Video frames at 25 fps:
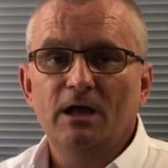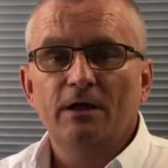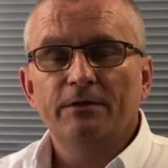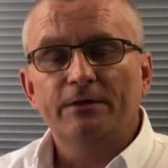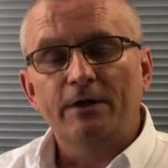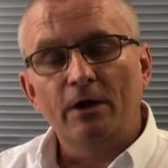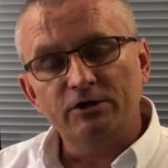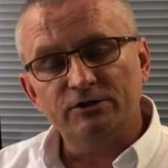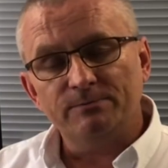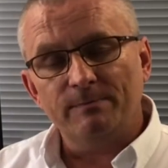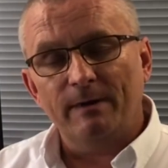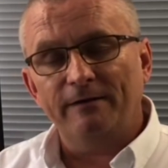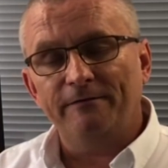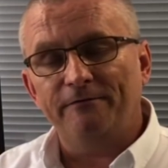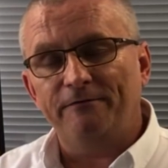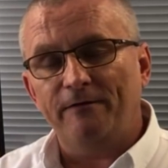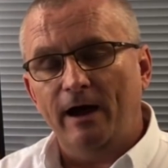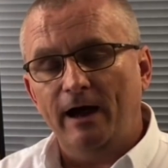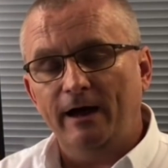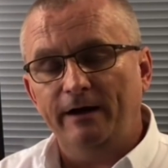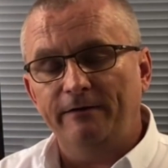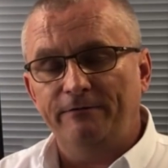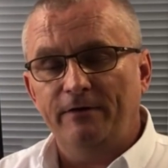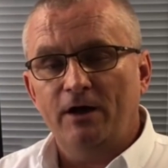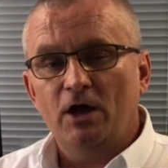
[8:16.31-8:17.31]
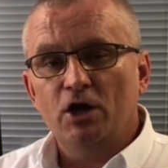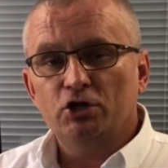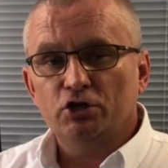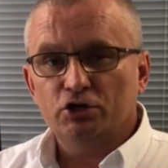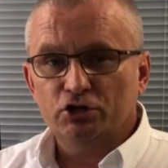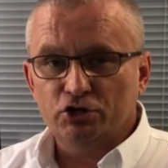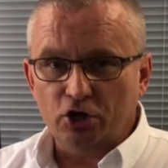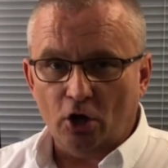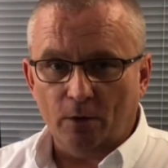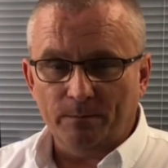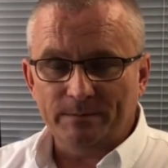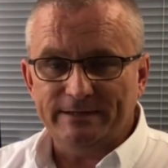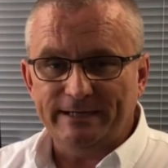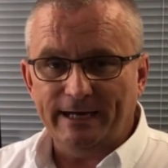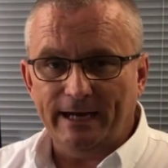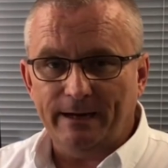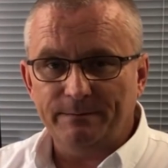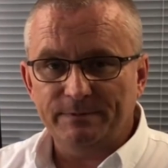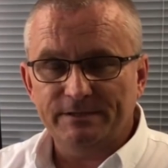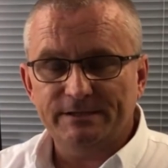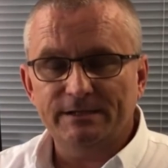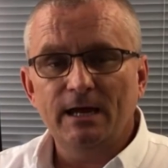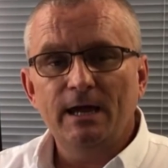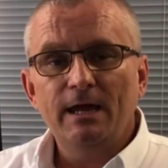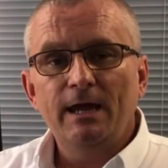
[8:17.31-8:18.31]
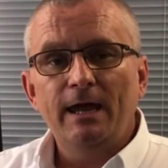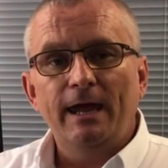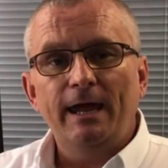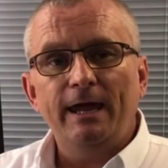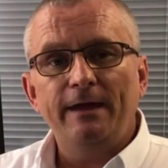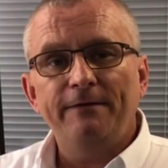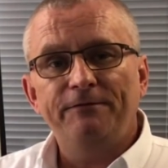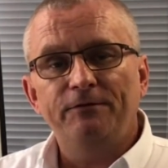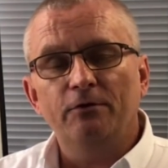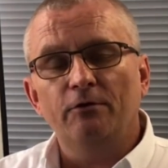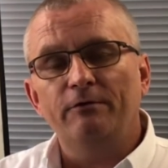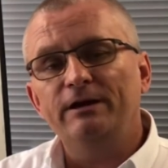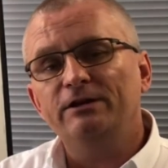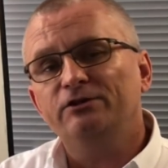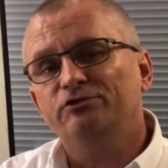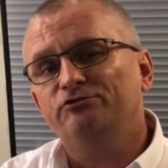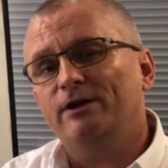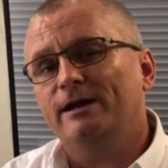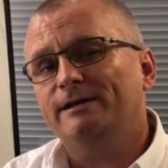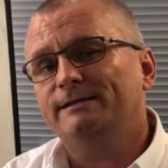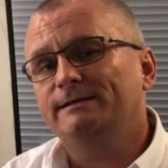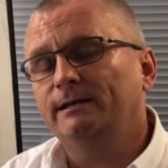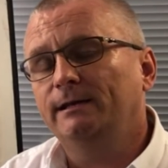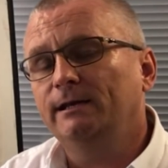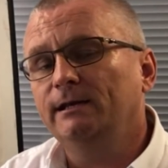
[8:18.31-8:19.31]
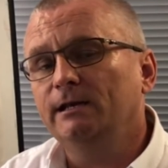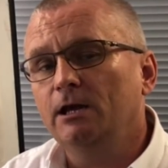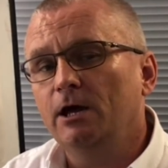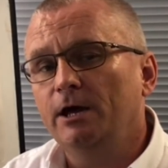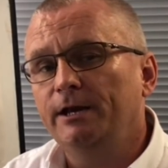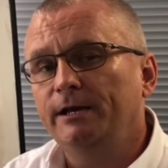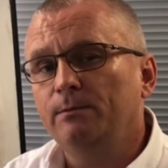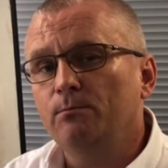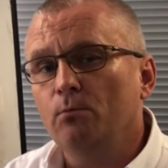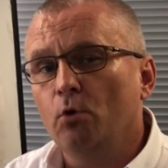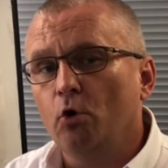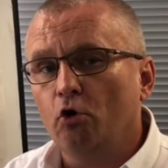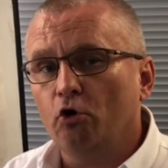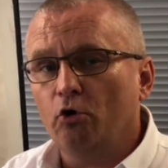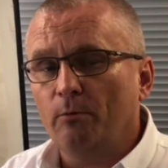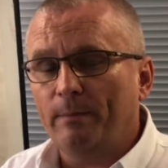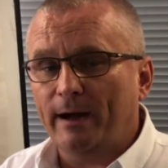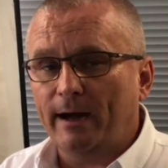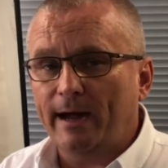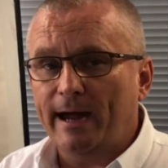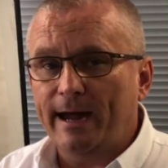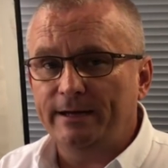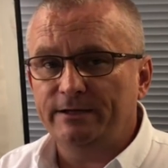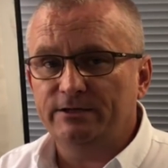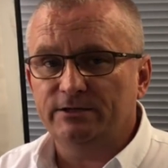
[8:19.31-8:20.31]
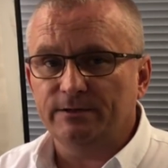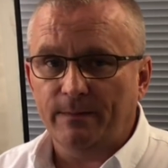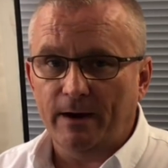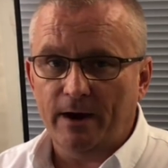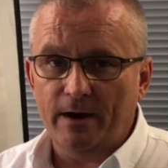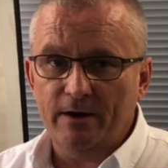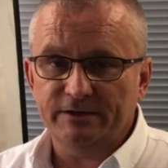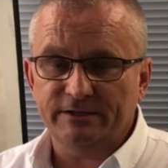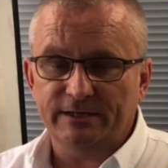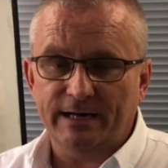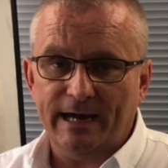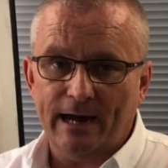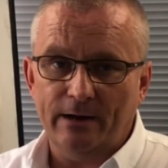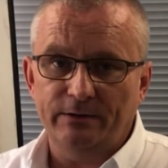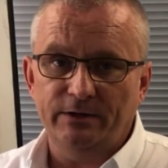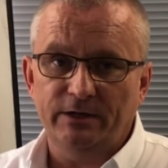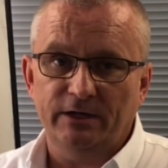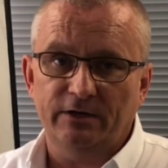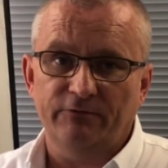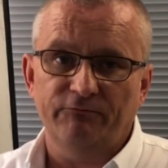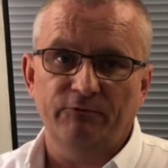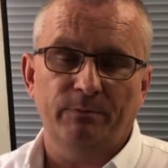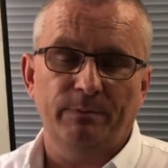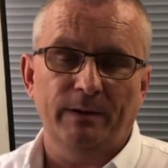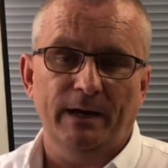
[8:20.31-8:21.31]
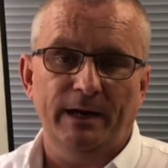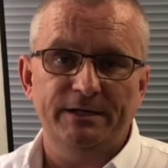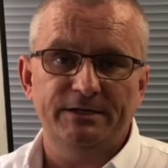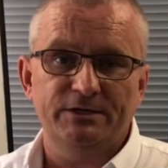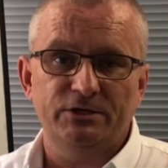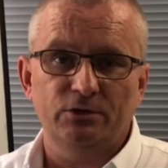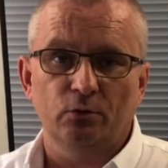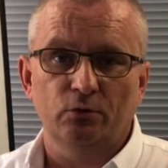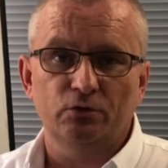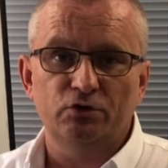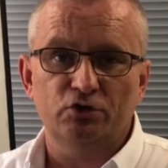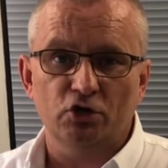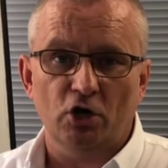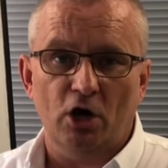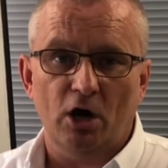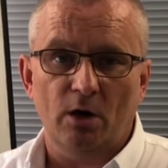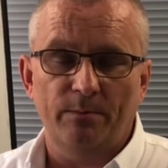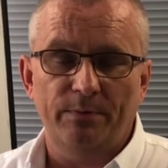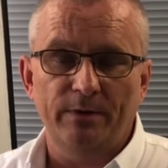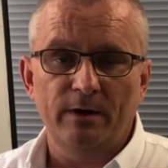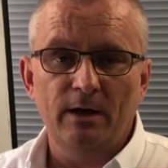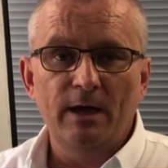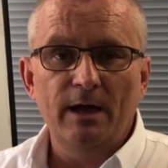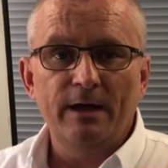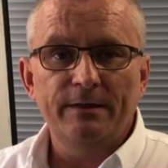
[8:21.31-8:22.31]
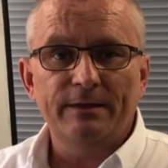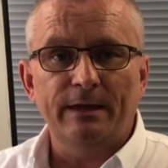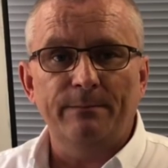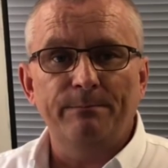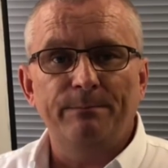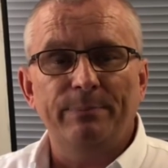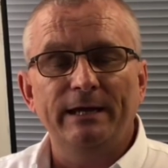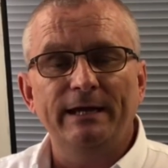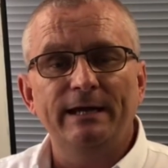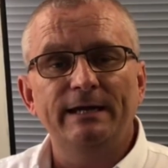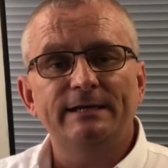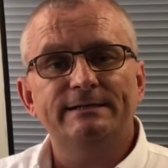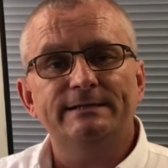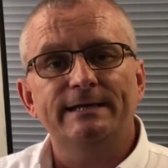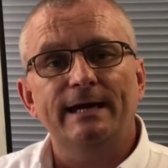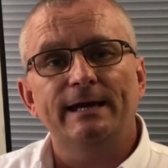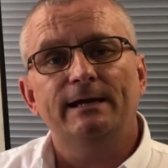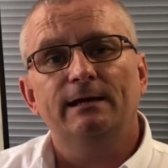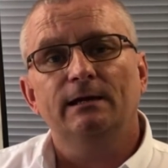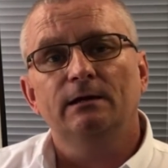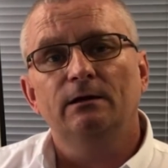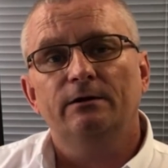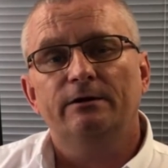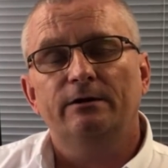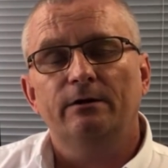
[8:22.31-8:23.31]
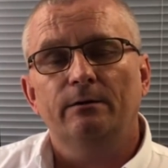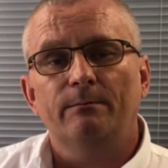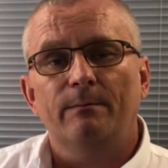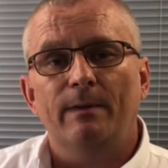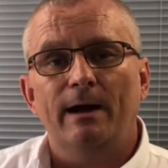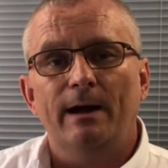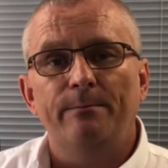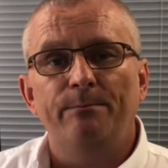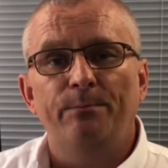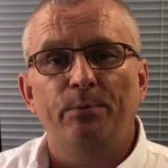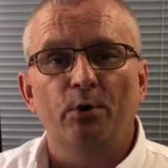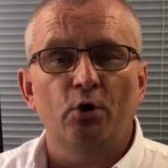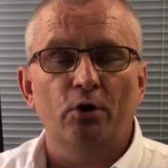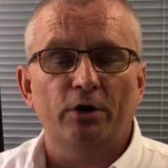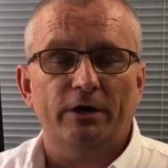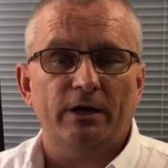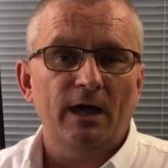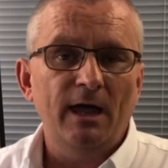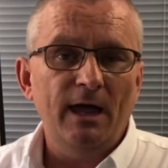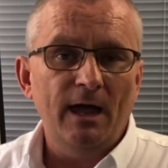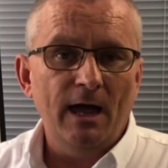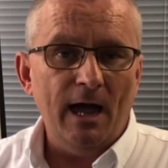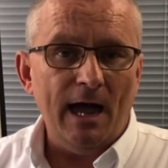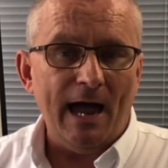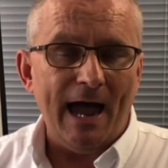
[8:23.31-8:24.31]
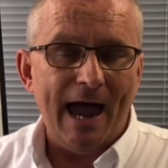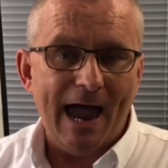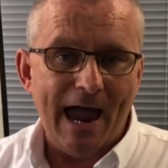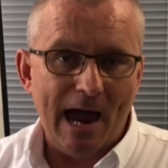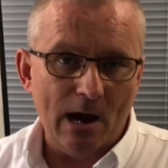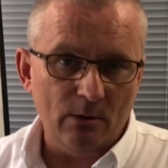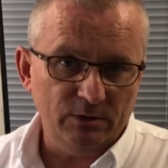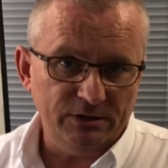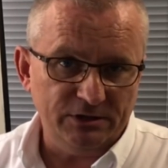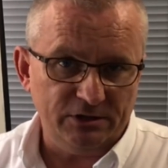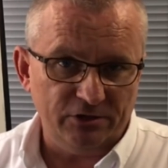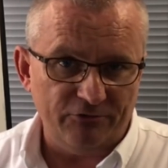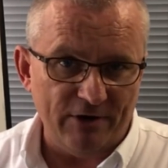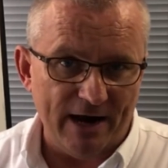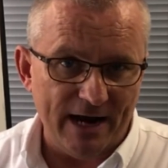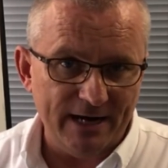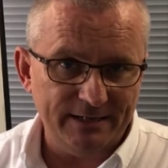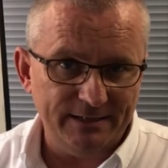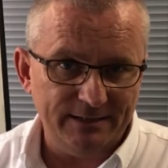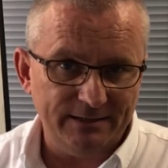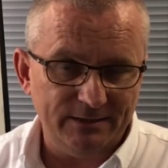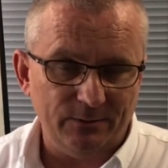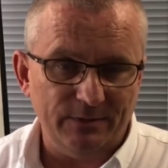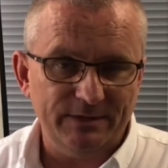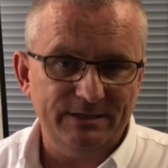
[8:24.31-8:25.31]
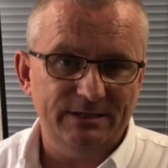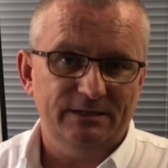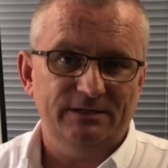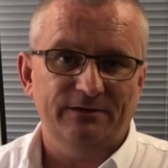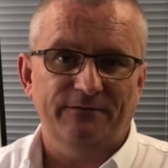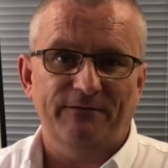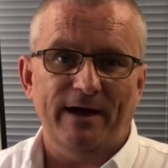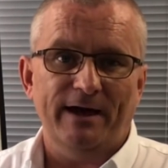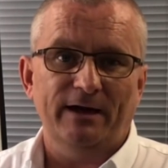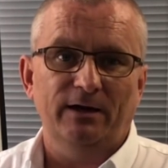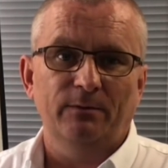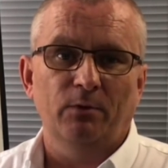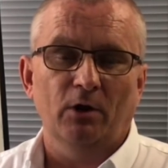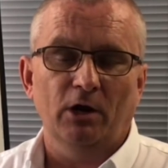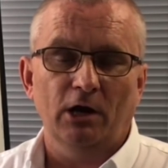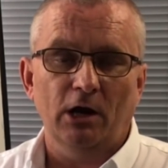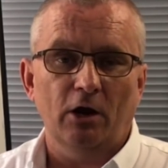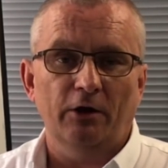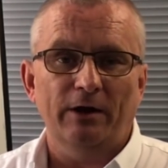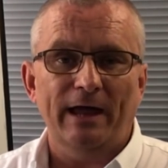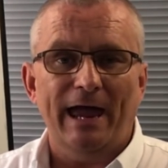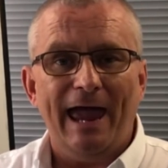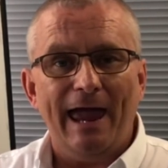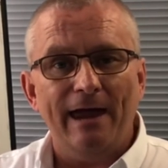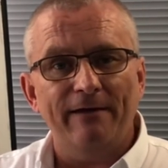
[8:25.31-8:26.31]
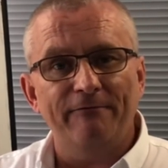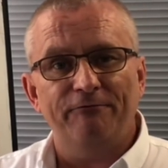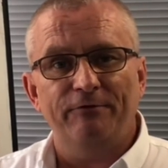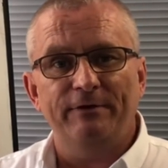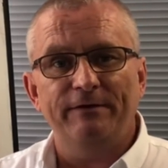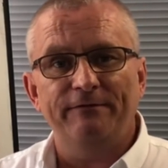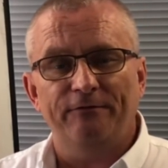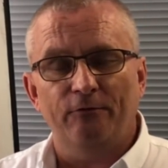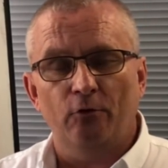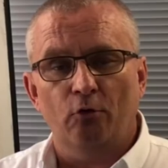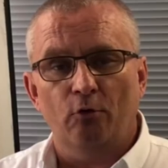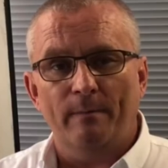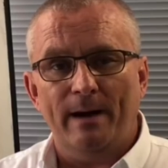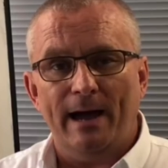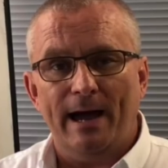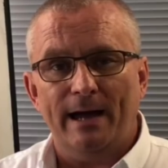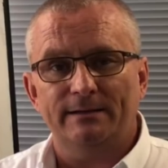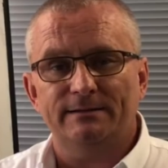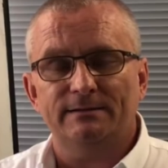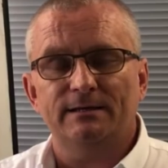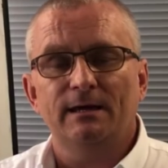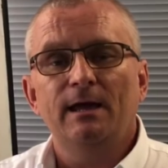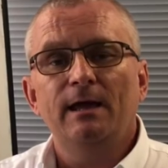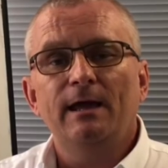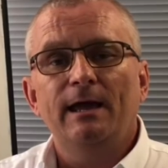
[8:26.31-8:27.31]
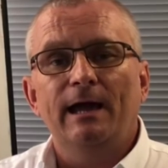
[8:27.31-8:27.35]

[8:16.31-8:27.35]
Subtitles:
Those are my 5 top tips. If you're interested in learning more about HMOs and how you can replace your job, then please take a look at my book, House Arrest, which is available on every format.